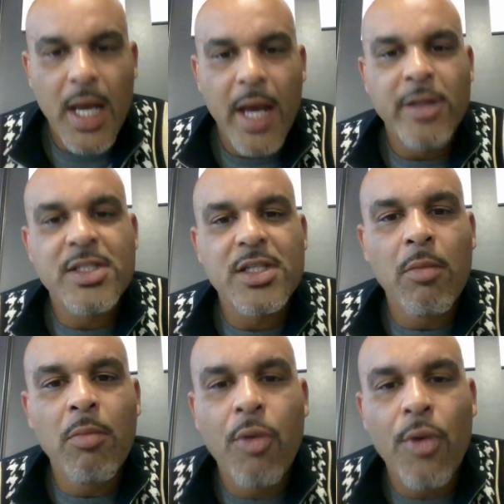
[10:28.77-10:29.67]
At
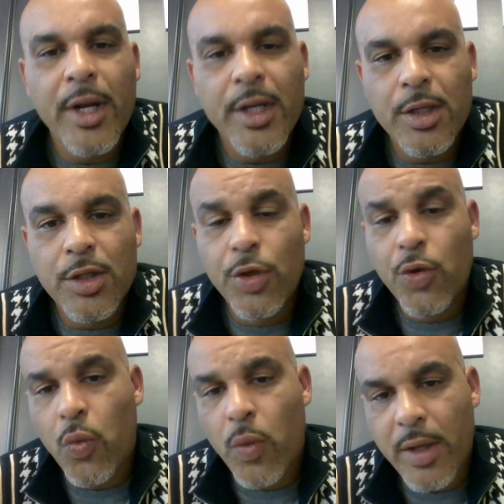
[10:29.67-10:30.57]
some point, you
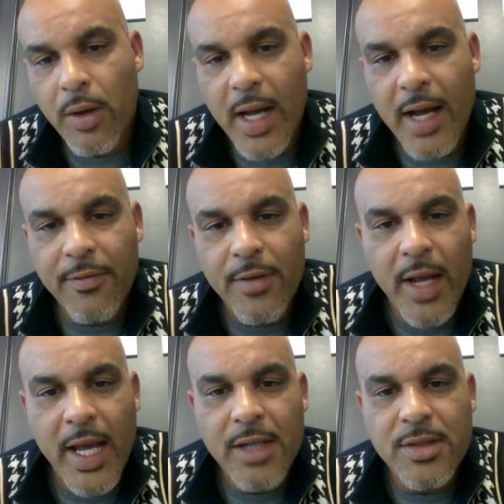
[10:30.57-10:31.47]
will have to
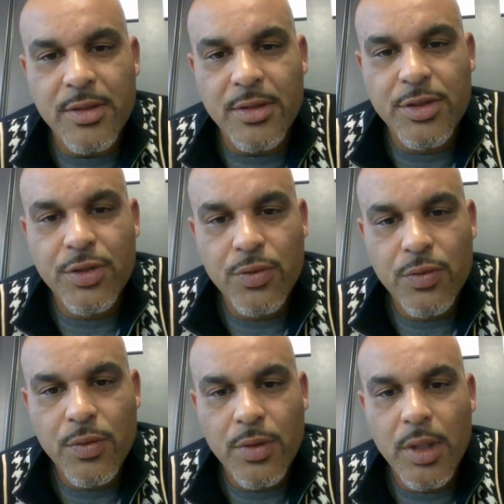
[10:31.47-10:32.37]
answer to
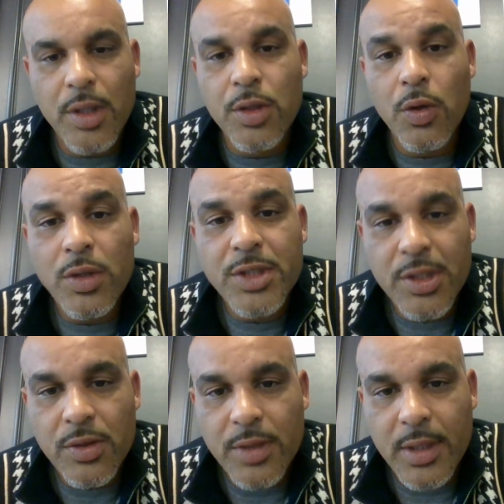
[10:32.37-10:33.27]
your
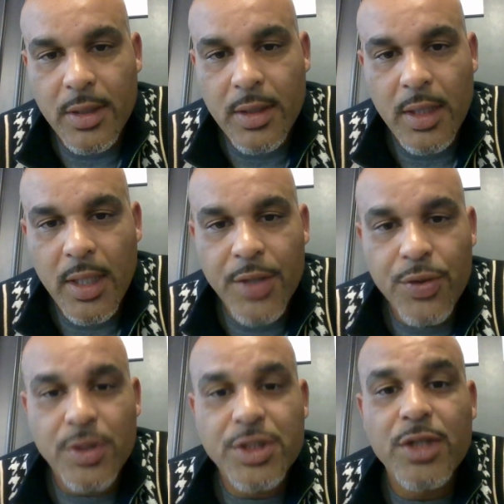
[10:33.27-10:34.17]
children and
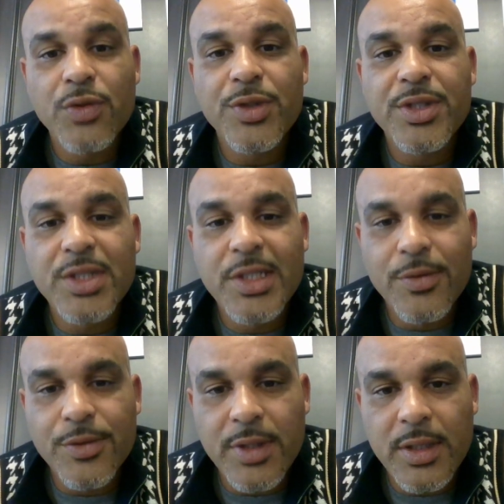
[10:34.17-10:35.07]
your children's
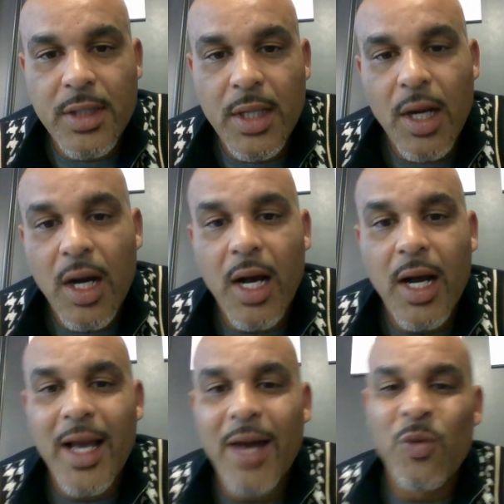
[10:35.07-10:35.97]
children
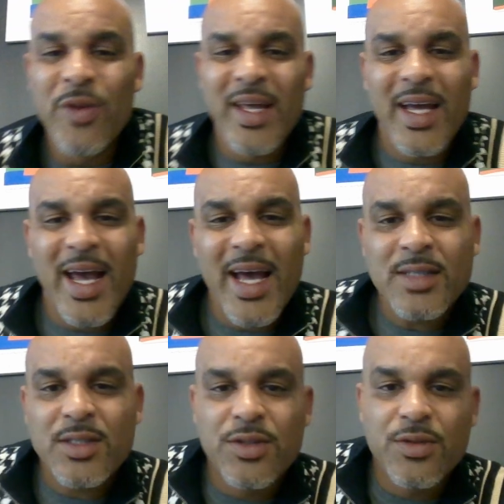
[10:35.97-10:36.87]
when they
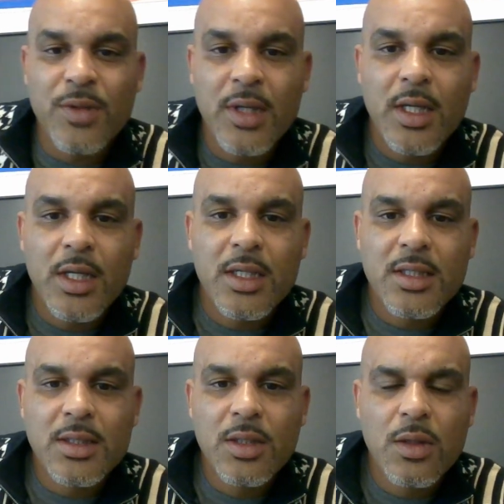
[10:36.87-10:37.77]
ask you,
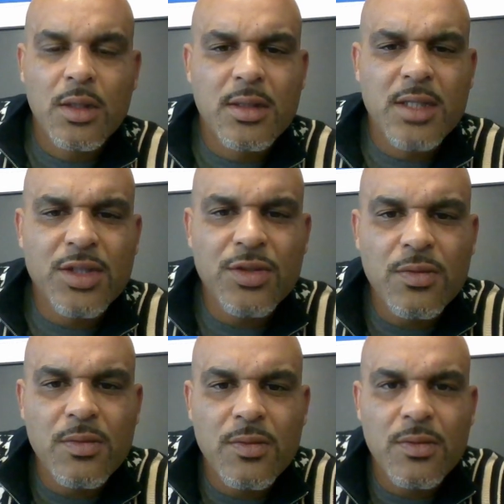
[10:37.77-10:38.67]
did
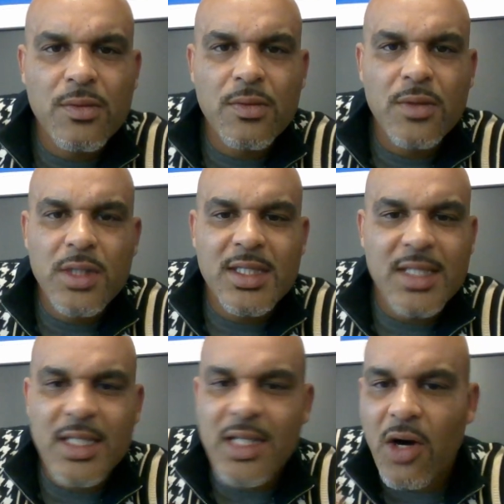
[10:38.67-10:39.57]
you
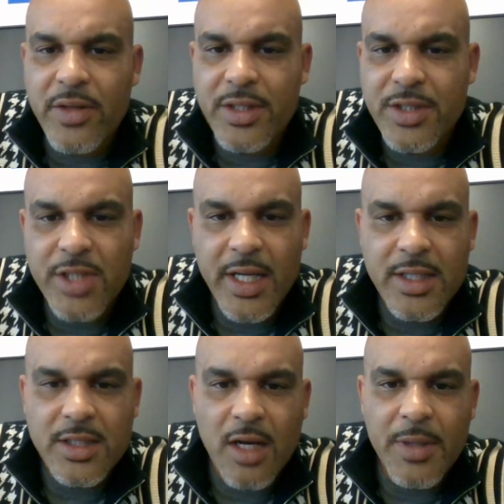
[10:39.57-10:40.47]
see all this
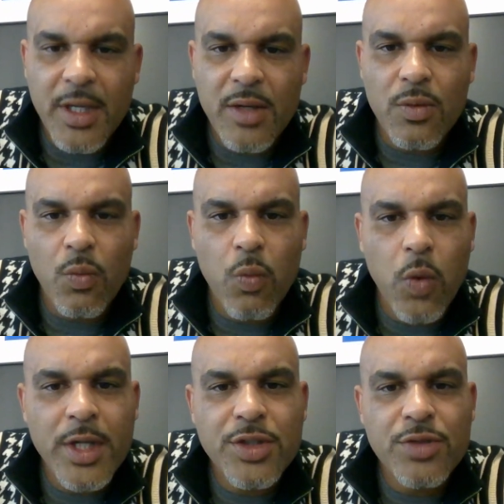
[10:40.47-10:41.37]
change coming, and
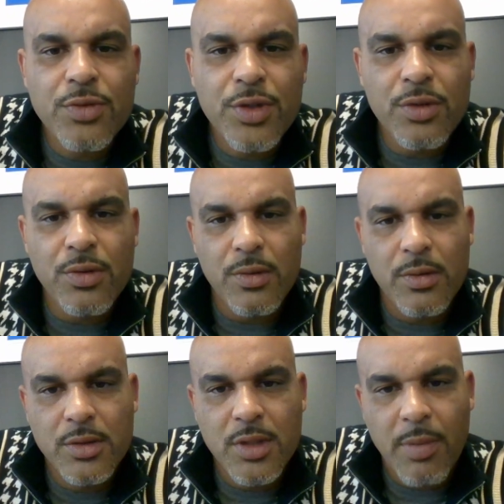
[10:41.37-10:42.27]
what did you do
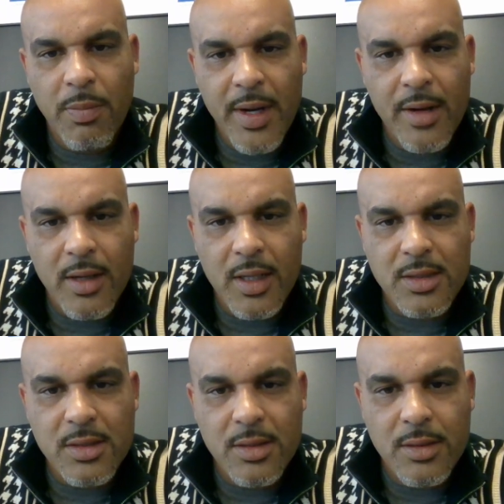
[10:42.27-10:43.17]
to prepare us?